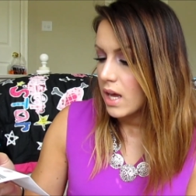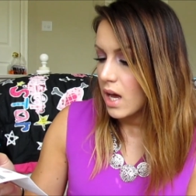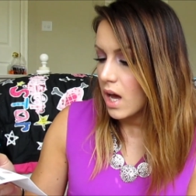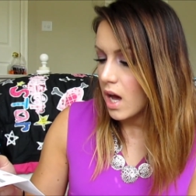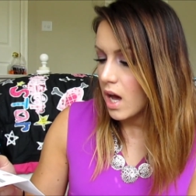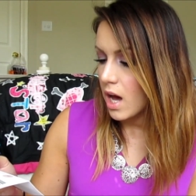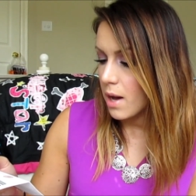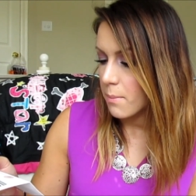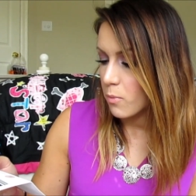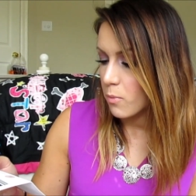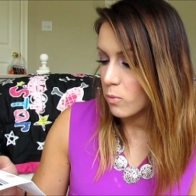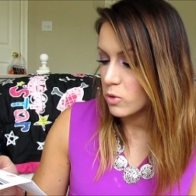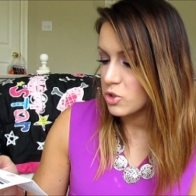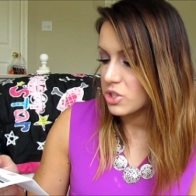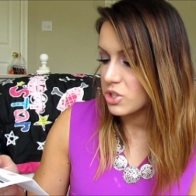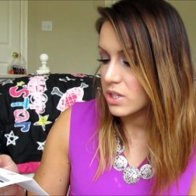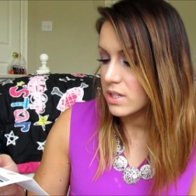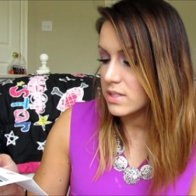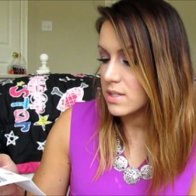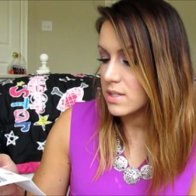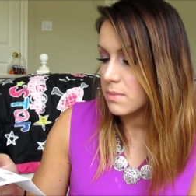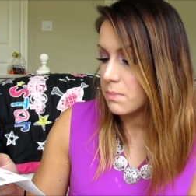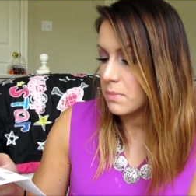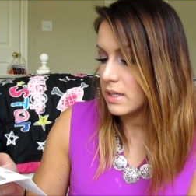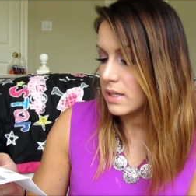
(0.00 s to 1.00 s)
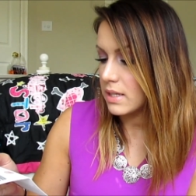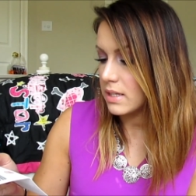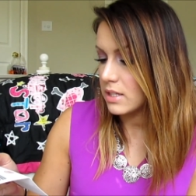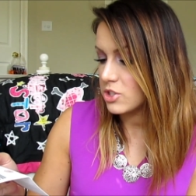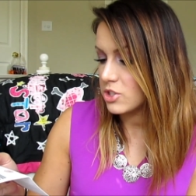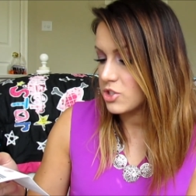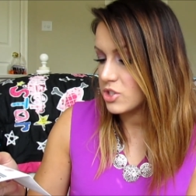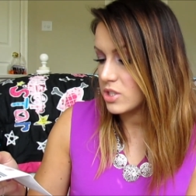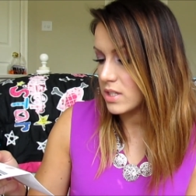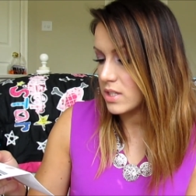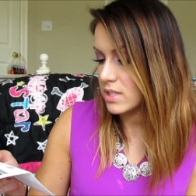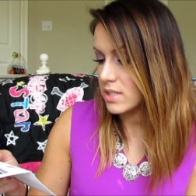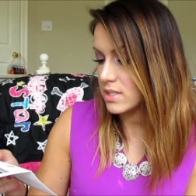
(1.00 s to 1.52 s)
um, which can
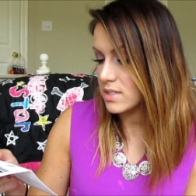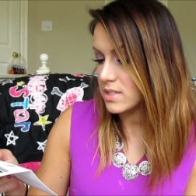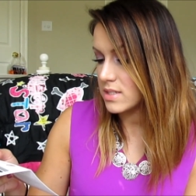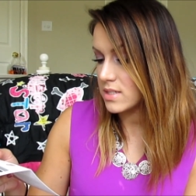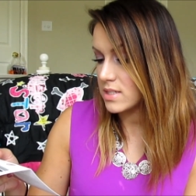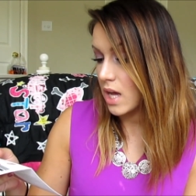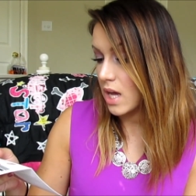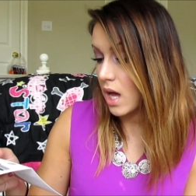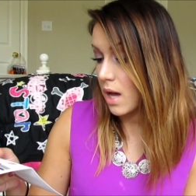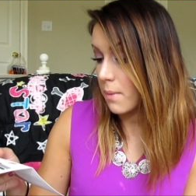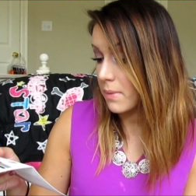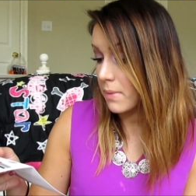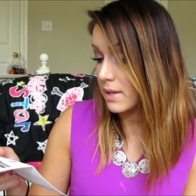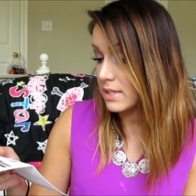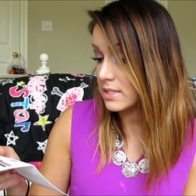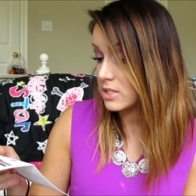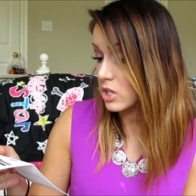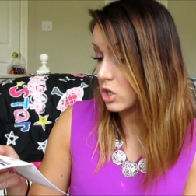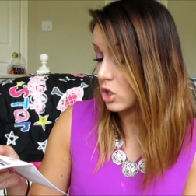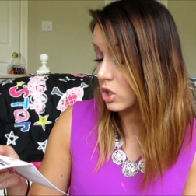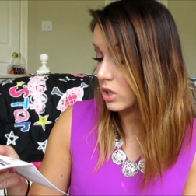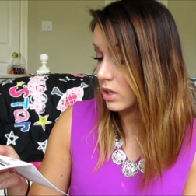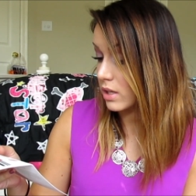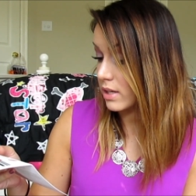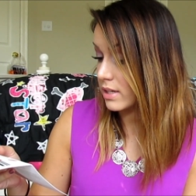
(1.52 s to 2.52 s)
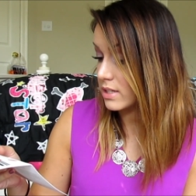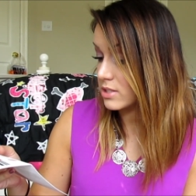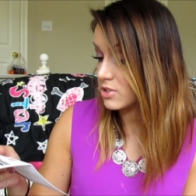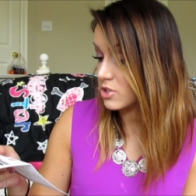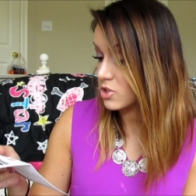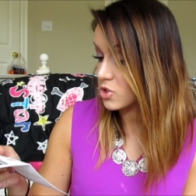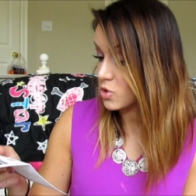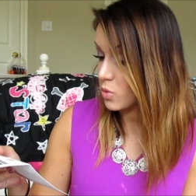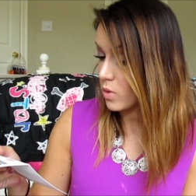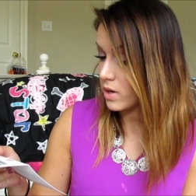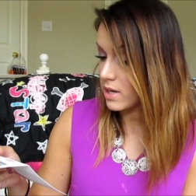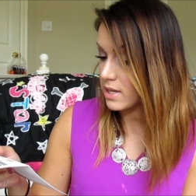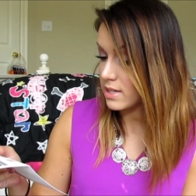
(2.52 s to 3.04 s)
diminish in some as early as their
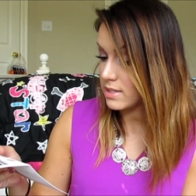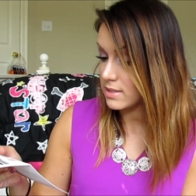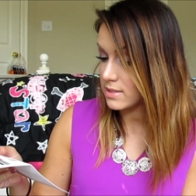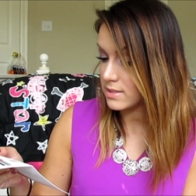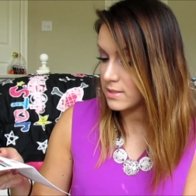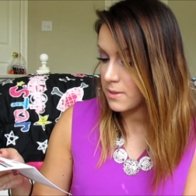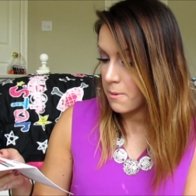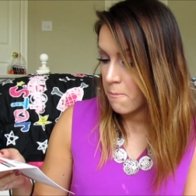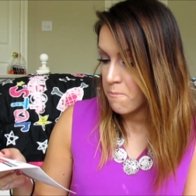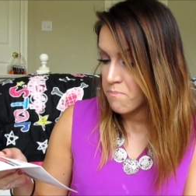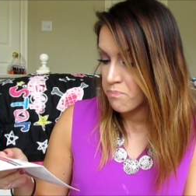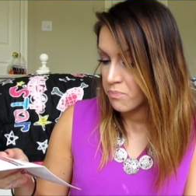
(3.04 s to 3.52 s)
20s.